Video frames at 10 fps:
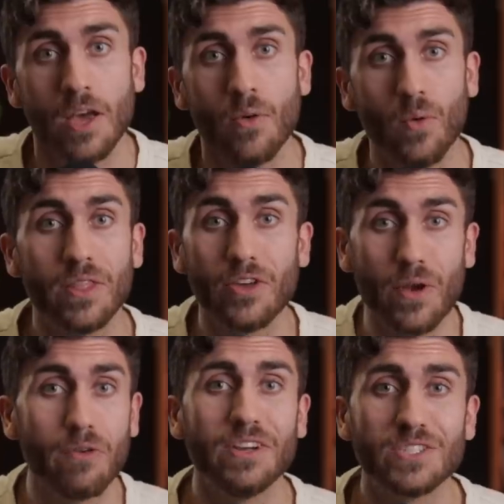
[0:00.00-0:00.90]
One of the
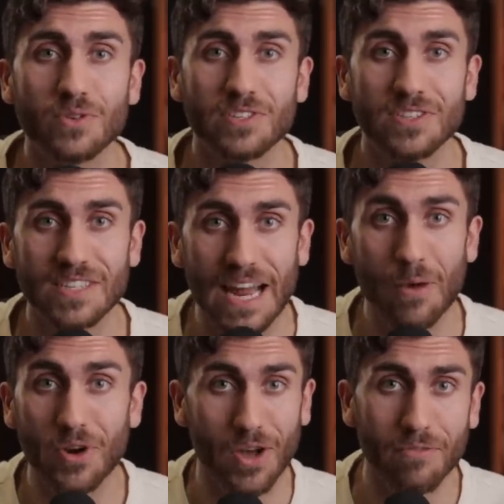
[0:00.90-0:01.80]
great resources that that I
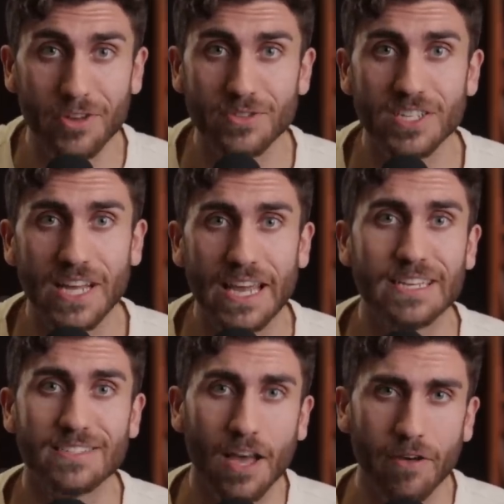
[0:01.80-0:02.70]
want to offer you today
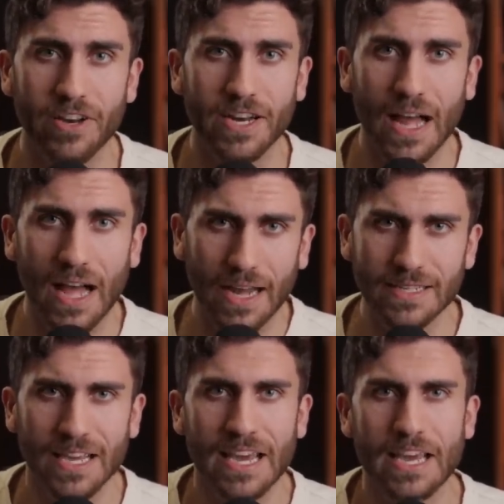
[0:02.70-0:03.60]
is Covenant Eyes.